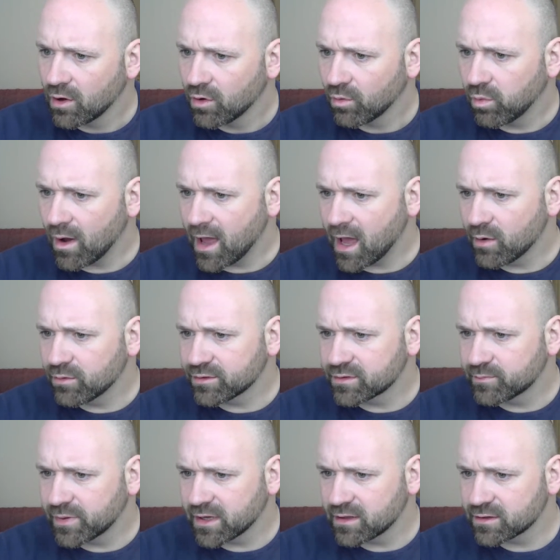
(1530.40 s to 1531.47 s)
Where
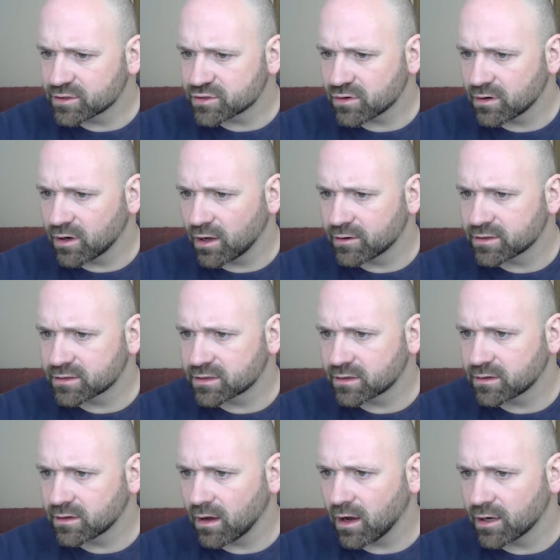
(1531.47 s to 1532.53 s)
would be the
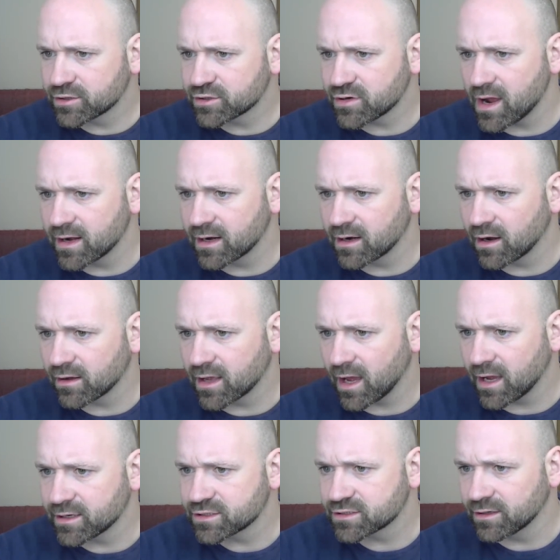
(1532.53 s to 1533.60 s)
training
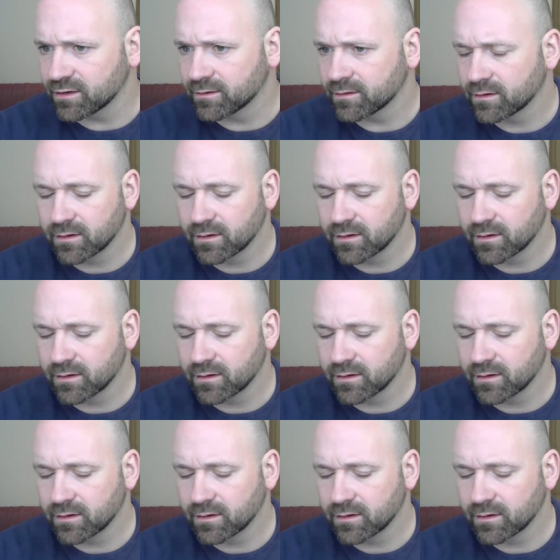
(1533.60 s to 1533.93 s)
location?